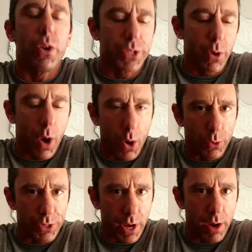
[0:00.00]
also
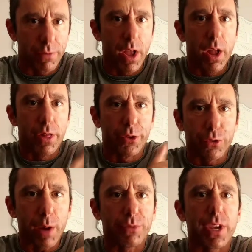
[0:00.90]
host of The
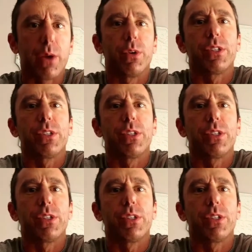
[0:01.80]
Drop Set,